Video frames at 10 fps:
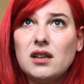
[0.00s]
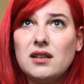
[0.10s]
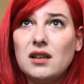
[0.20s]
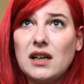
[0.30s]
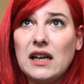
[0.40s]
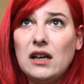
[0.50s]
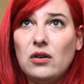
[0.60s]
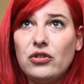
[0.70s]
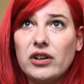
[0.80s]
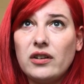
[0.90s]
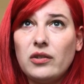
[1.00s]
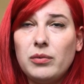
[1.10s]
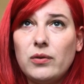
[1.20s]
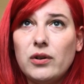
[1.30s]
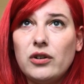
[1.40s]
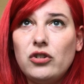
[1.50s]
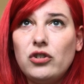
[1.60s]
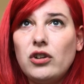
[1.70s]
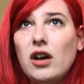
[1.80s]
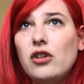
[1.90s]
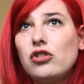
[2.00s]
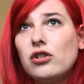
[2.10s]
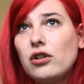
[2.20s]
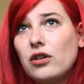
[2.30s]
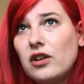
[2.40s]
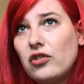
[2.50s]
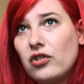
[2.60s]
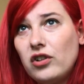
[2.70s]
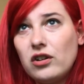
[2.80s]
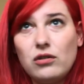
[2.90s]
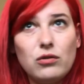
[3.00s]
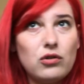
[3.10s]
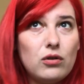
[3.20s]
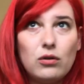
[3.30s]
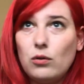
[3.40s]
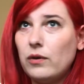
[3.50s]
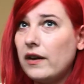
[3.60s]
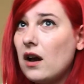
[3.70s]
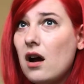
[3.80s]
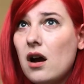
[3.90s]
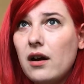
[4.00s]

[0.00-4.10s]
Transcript: I didn't like any hot drinks before. Sugar cookies or snickerdoodles, don't know what they are.